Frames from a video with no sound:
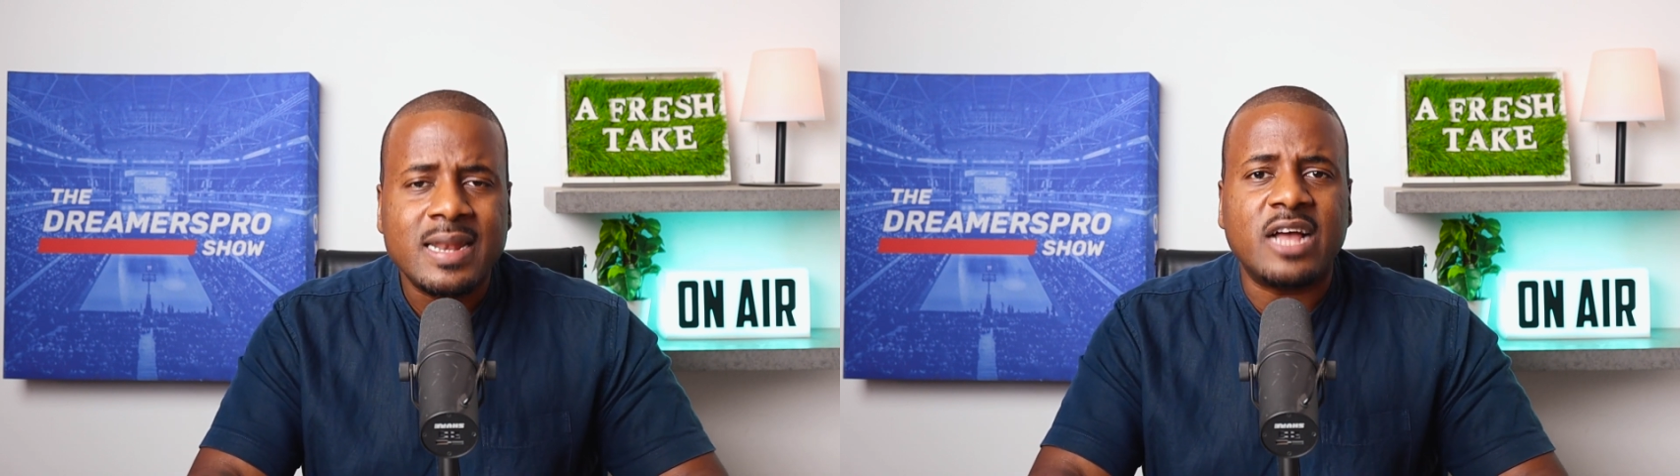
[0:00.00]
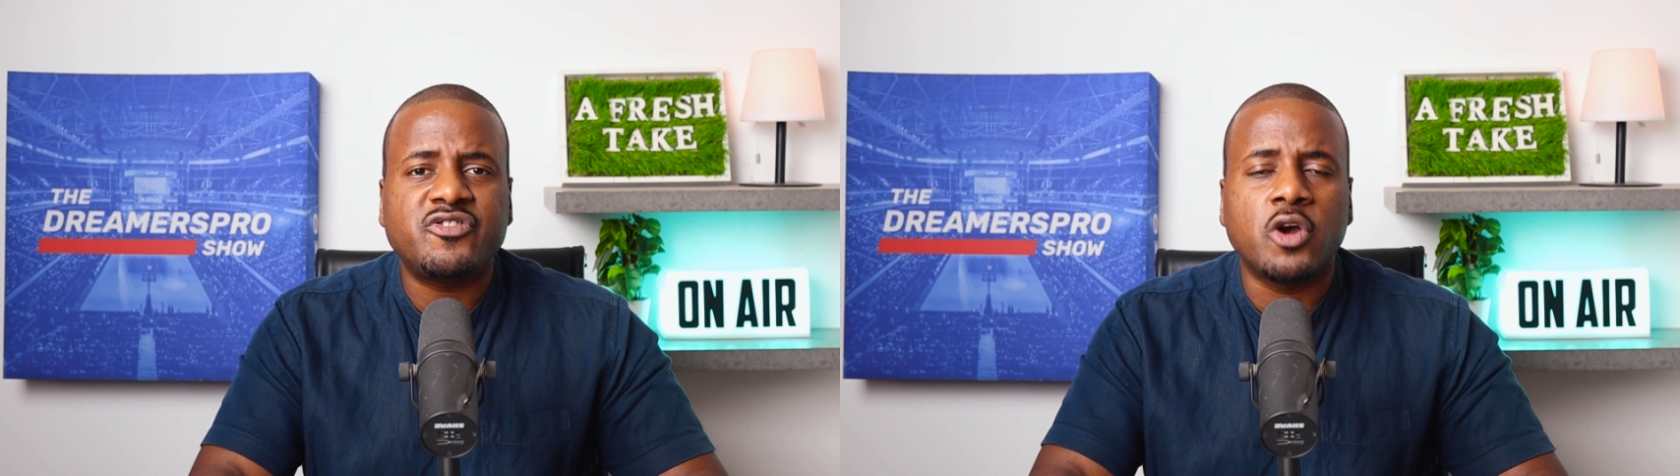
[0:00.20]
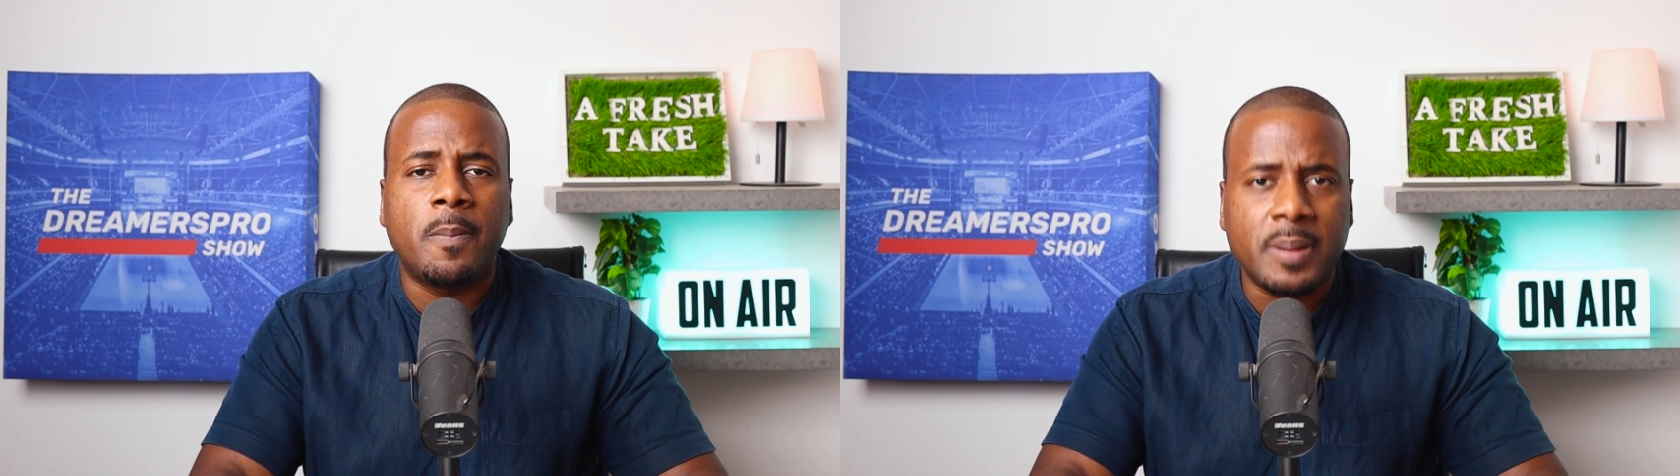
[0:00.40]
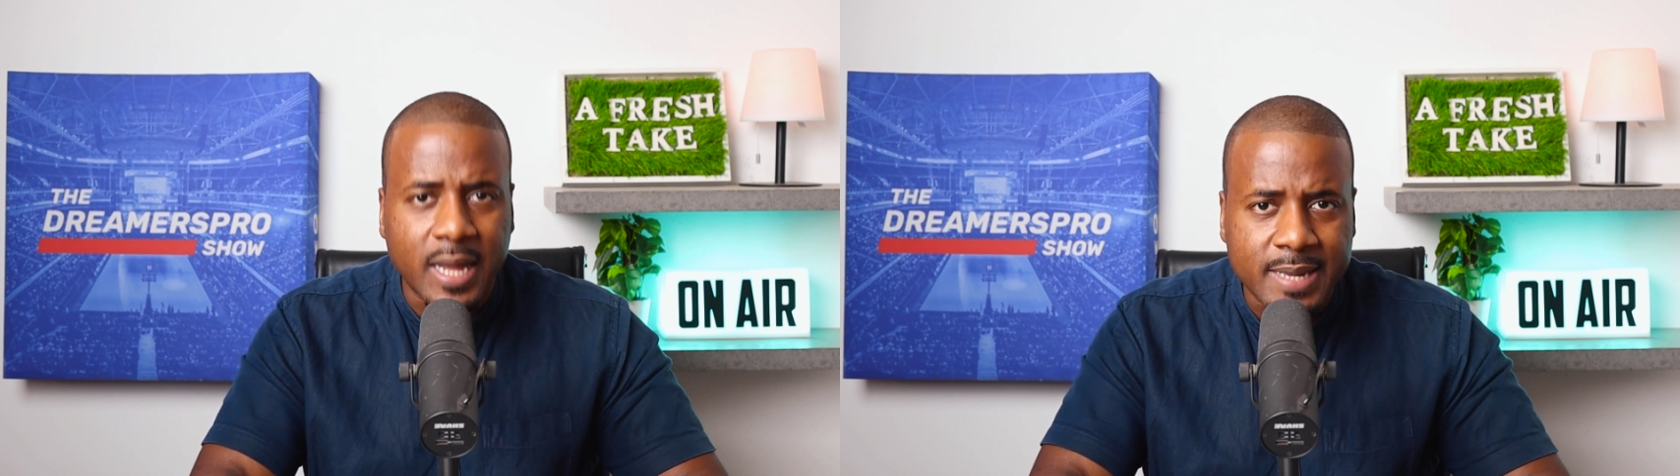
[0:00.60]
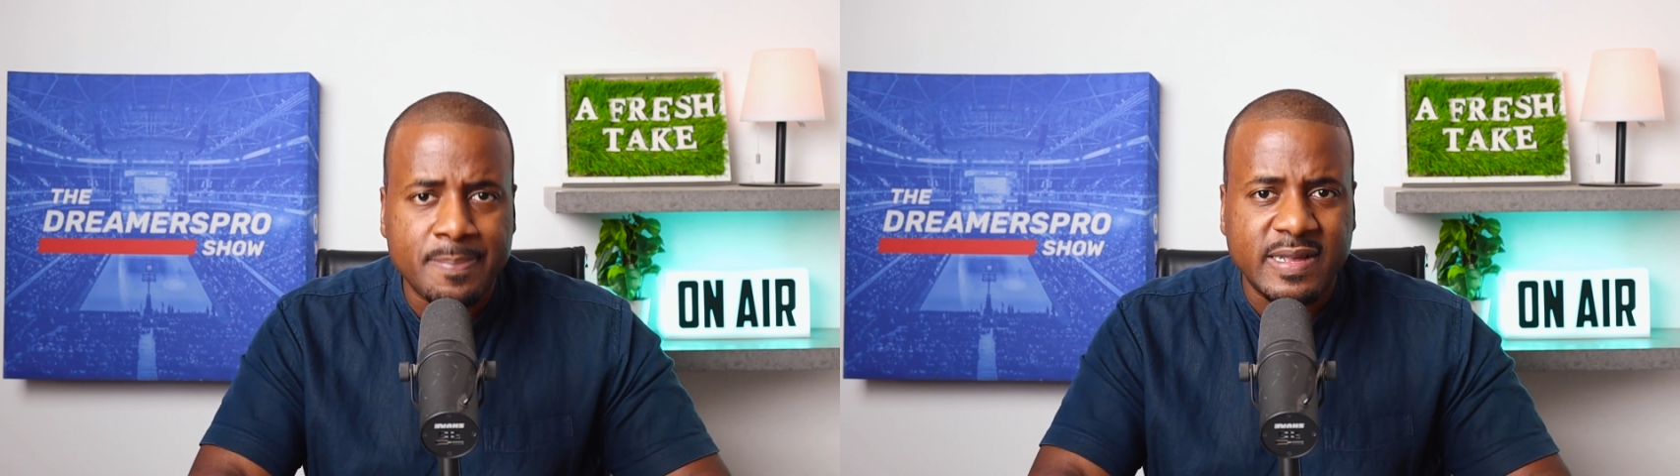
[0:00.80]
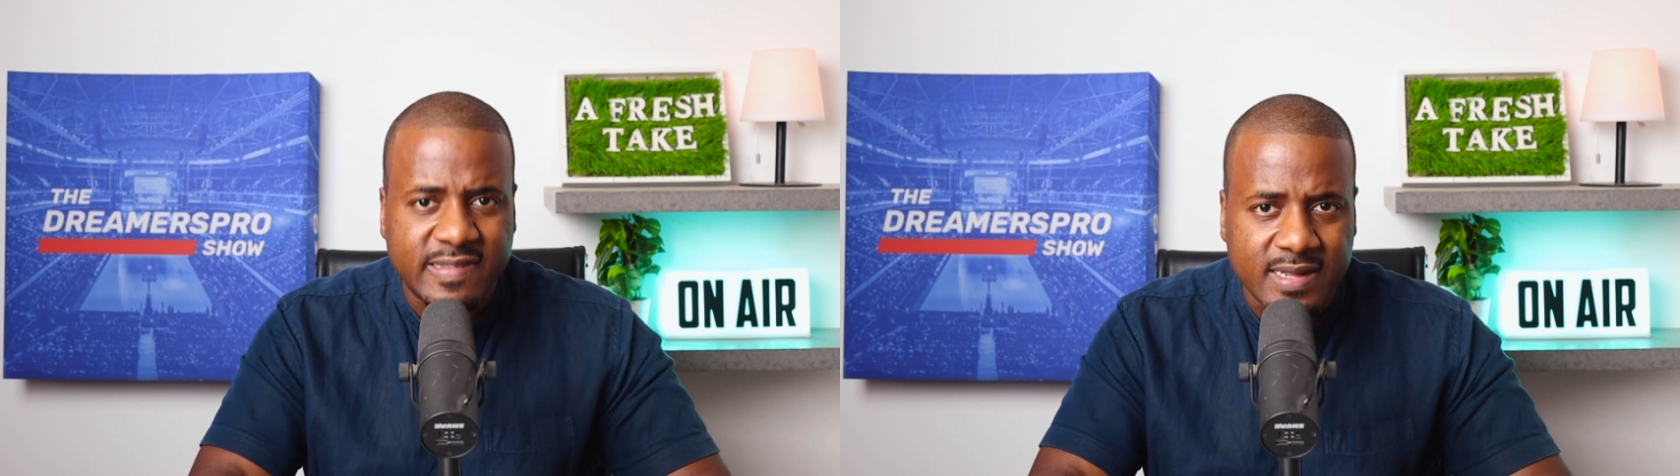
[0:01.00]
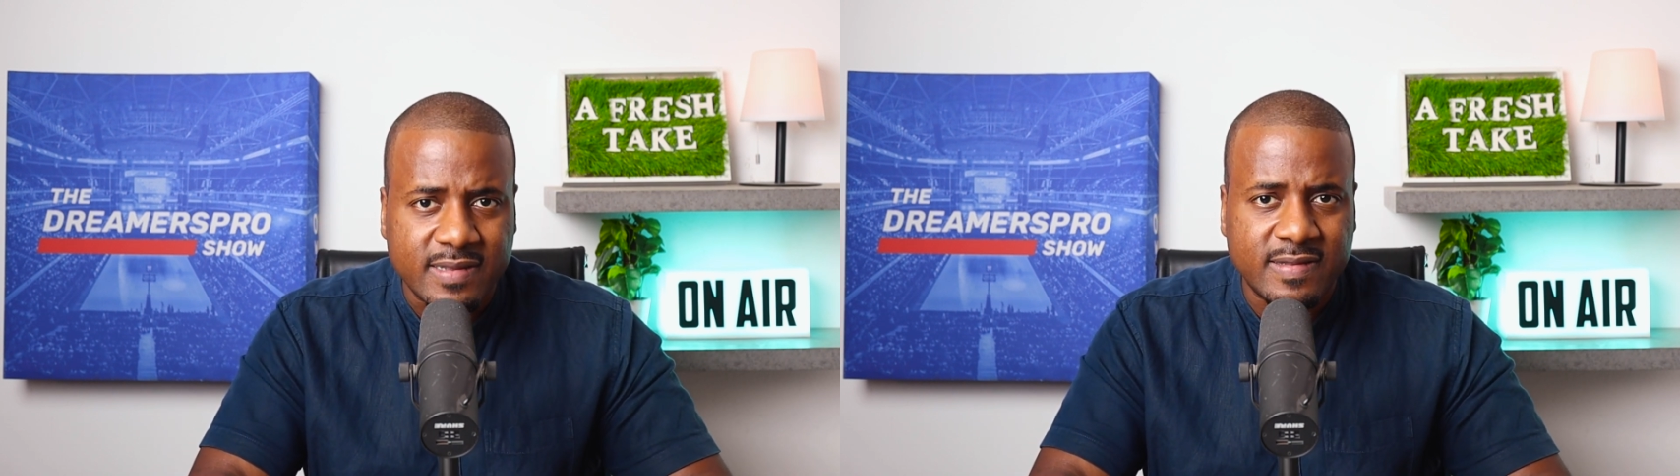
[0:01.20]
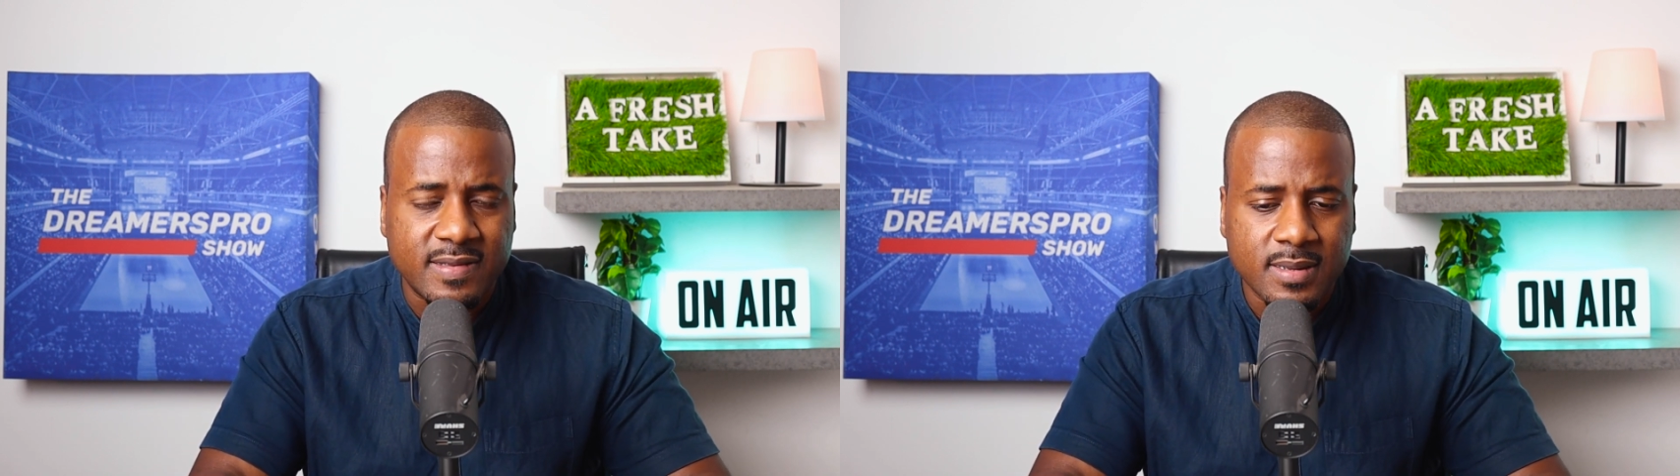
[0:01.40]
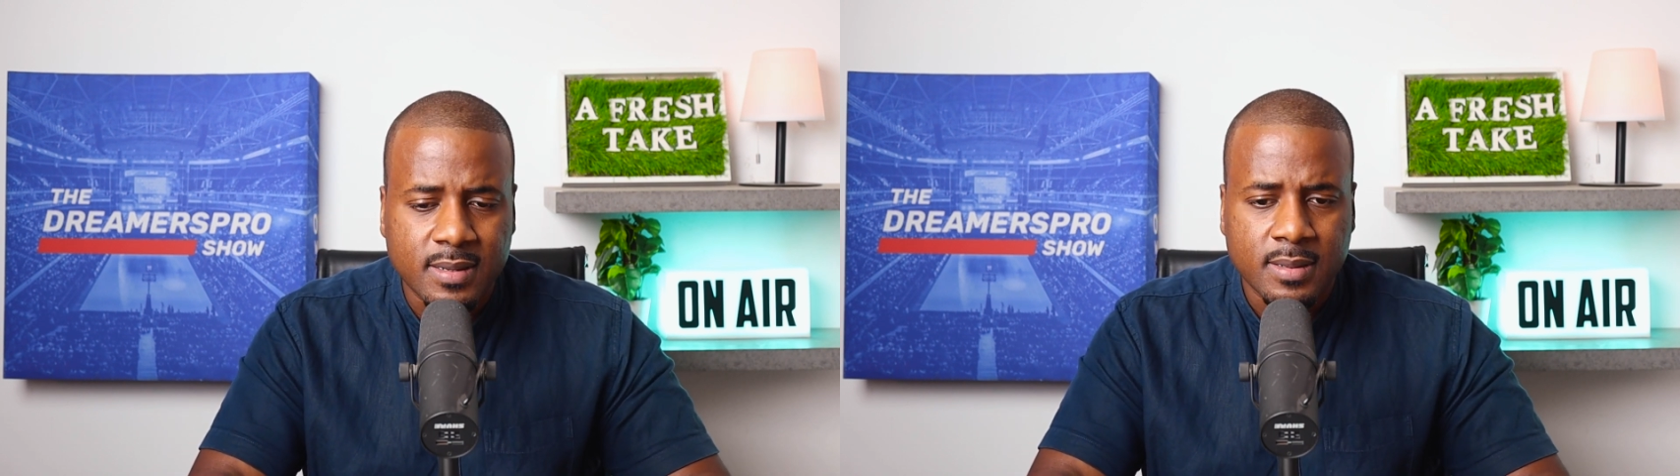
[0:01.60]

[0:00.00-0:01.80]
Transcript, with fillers: That's your bloody business.